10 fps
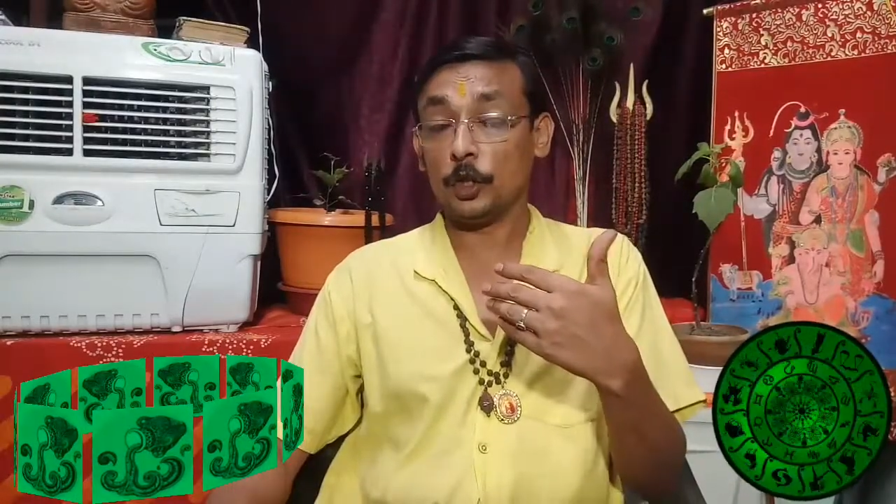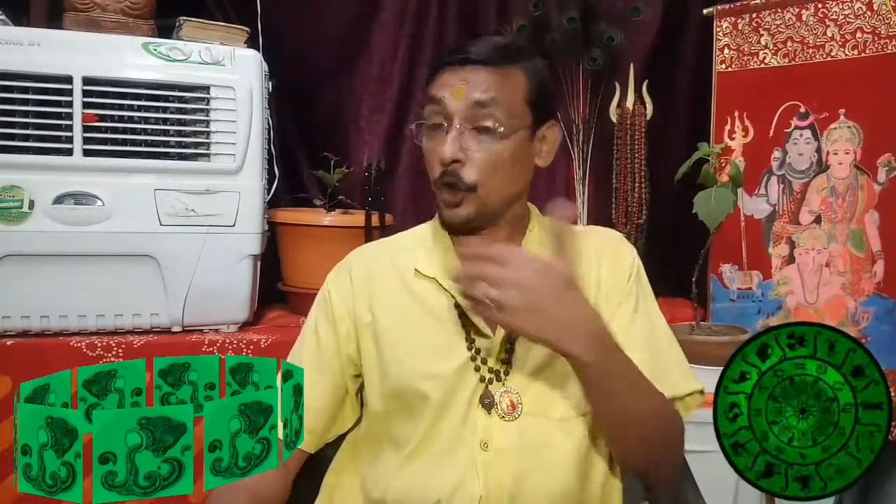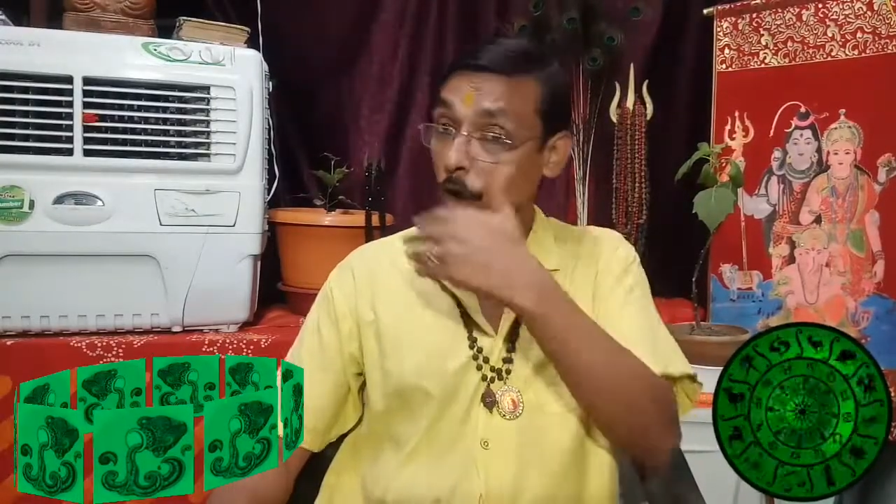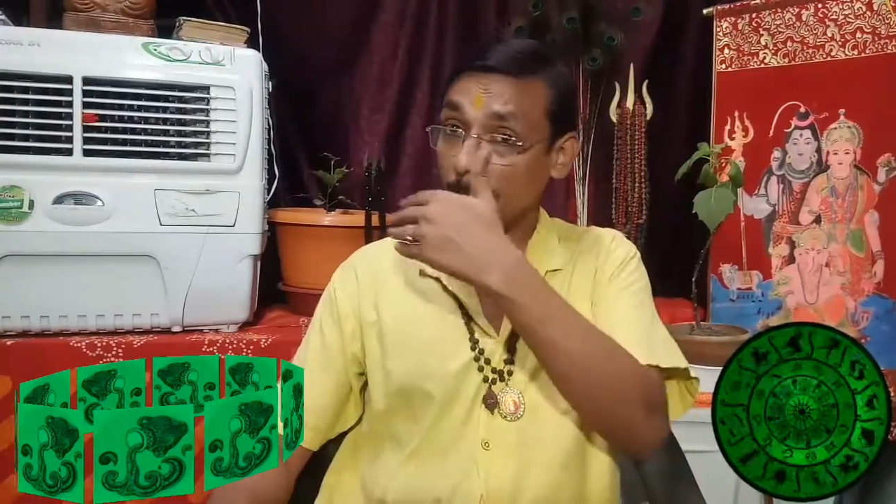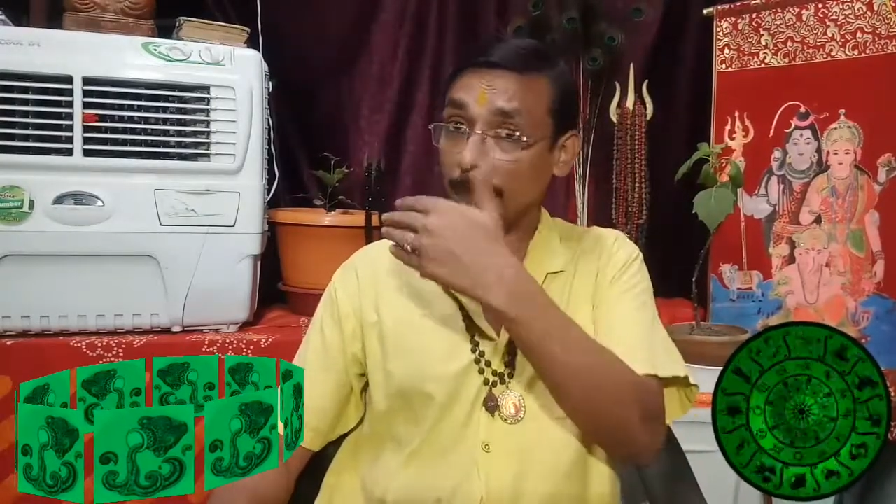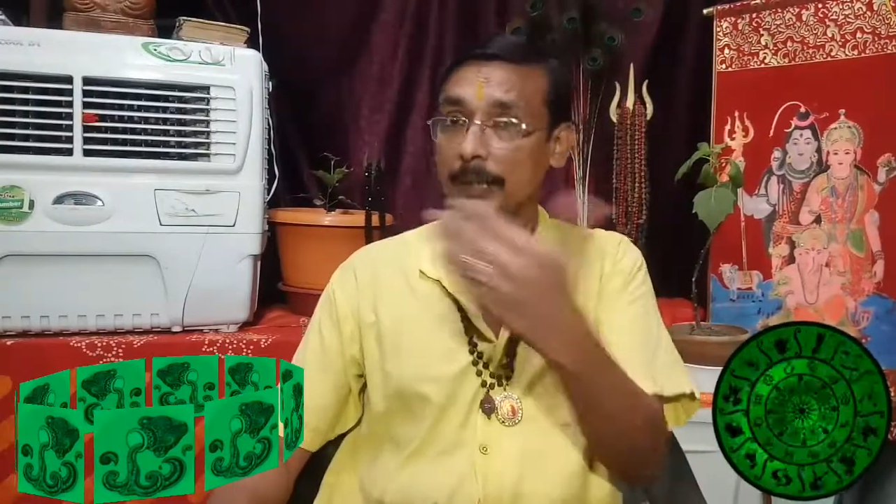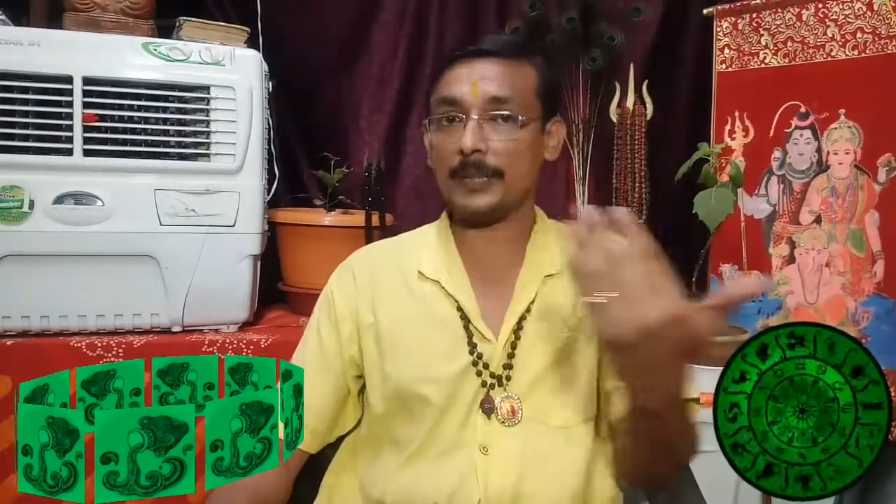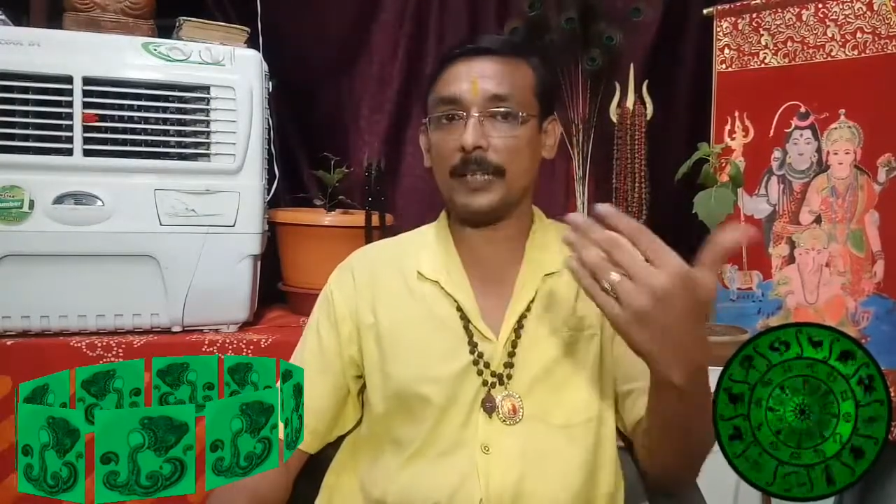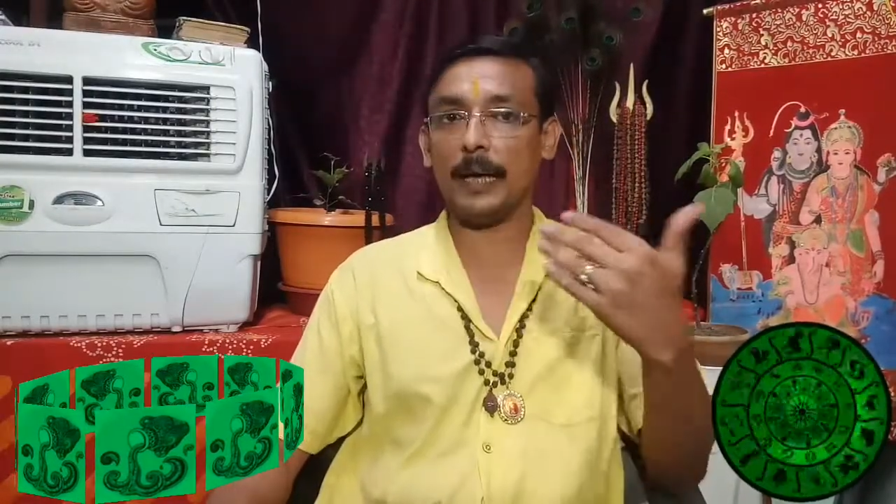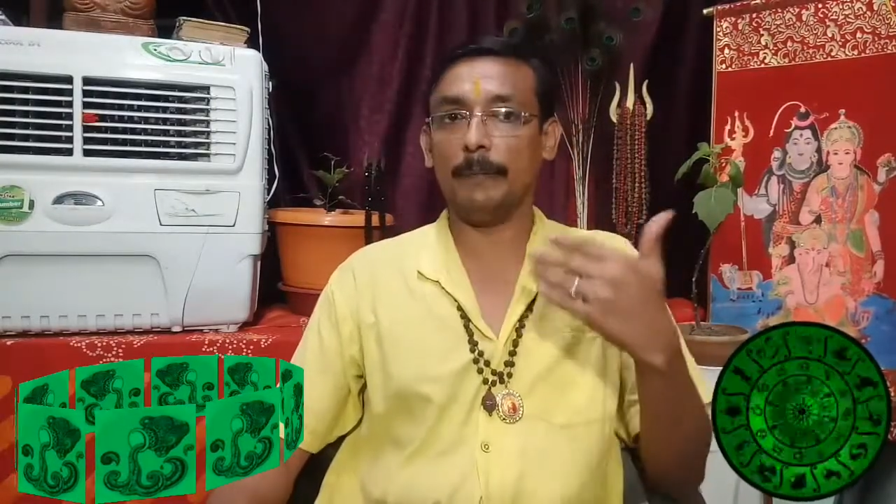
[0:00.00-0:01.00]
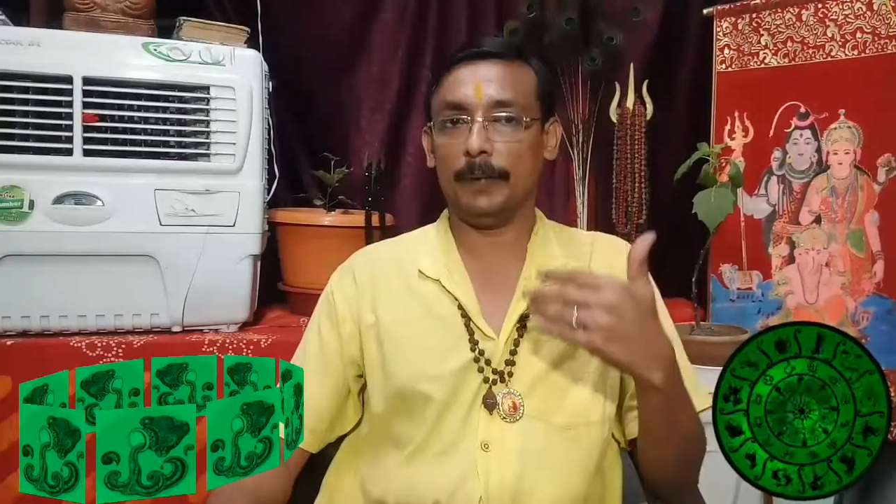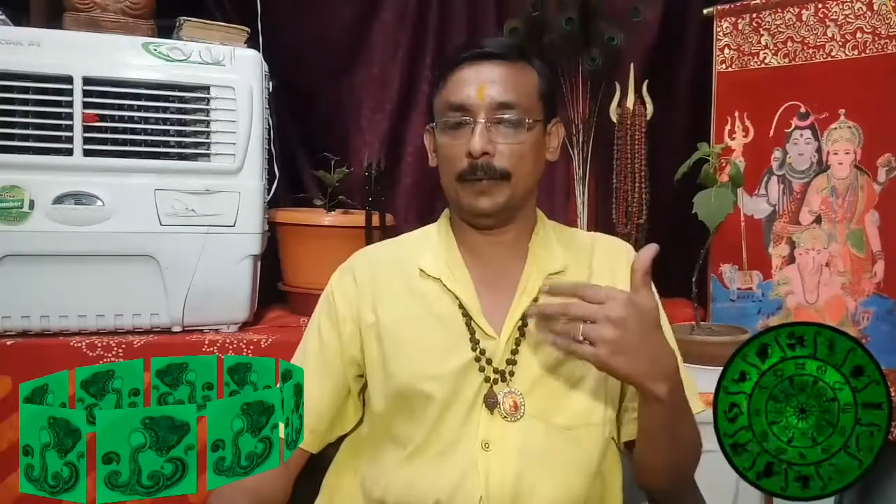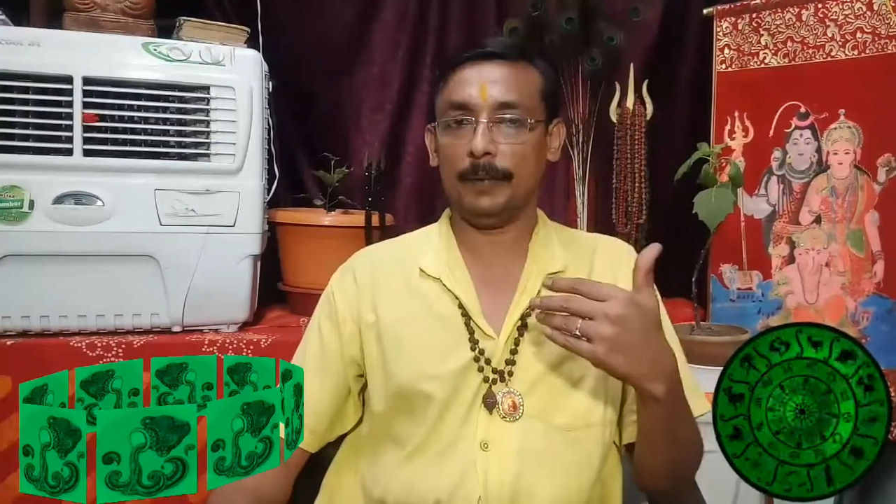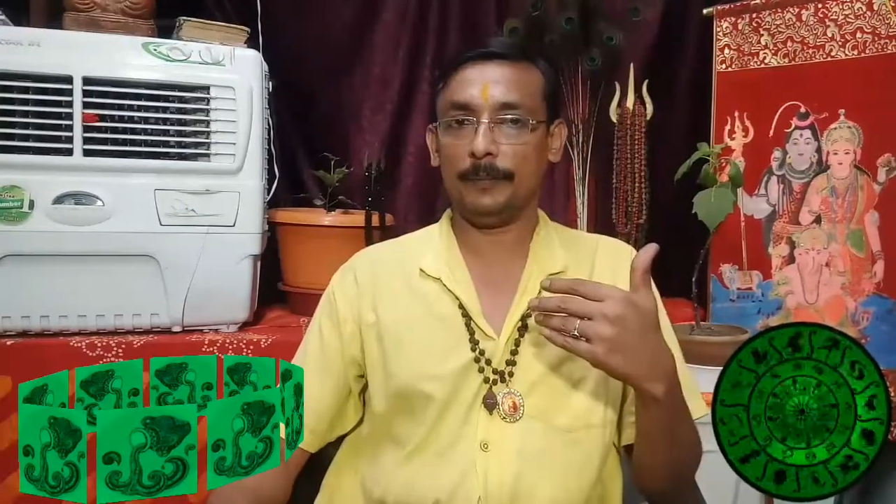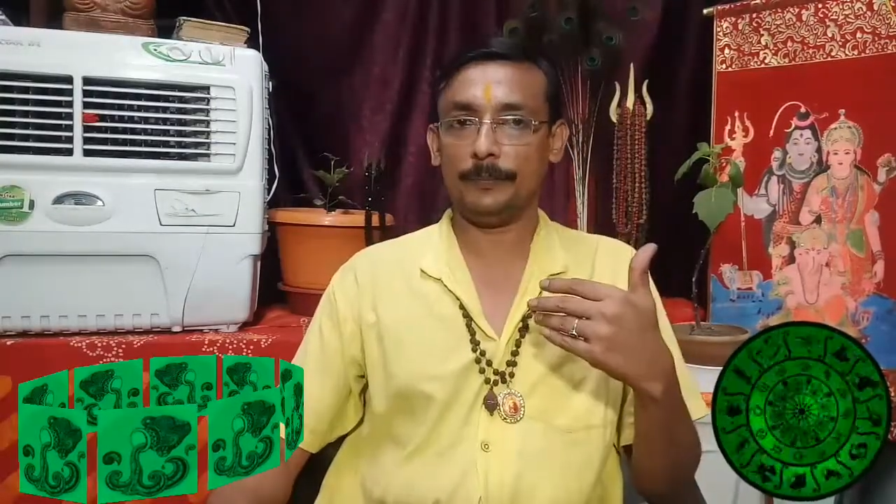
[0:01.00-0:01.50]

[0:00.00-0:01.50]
should be stable,